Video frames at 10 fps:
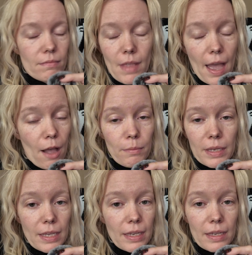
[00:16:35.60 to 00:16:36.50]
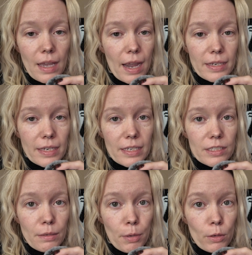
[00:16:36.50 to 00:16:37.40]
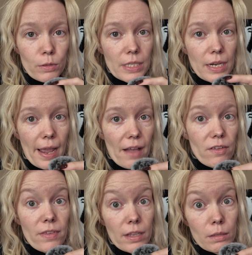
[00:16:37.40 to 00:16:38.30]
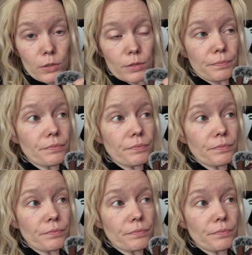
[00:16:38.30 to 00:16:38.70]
how many I need to post that I have available.